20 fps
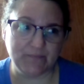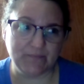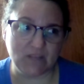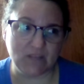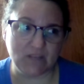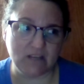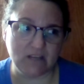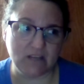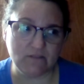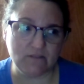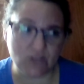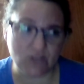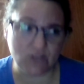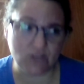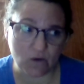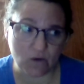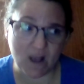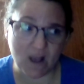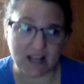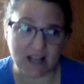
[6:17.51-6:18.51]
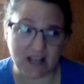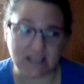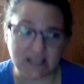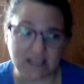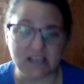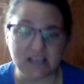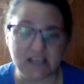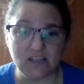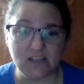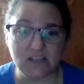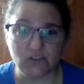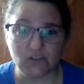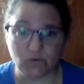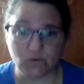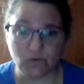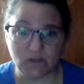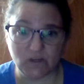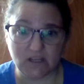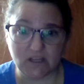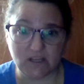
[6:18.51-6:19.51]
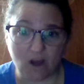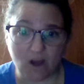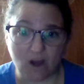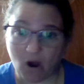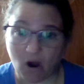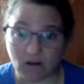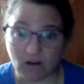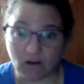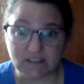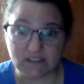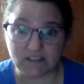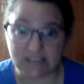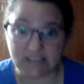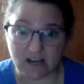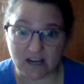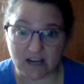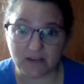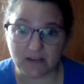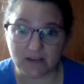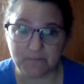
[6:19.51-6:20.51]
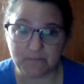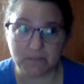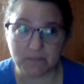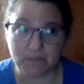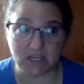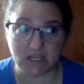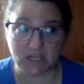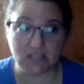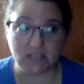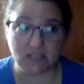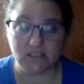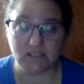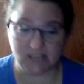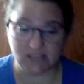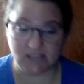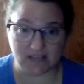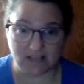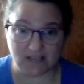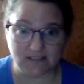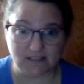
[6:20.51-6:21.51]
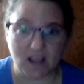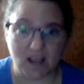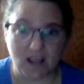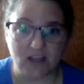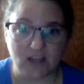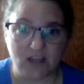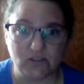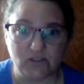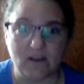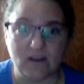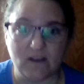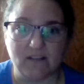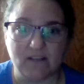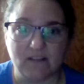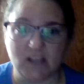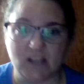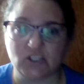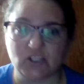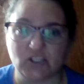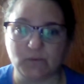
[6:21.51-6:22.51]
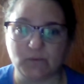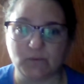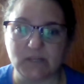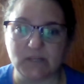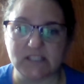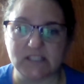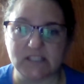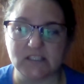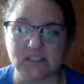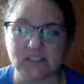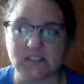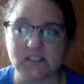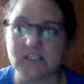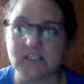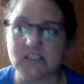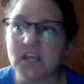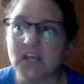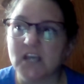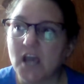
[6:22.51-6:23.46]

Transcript: Even though I can't do it all the time, because yes, I do have gastroparesis,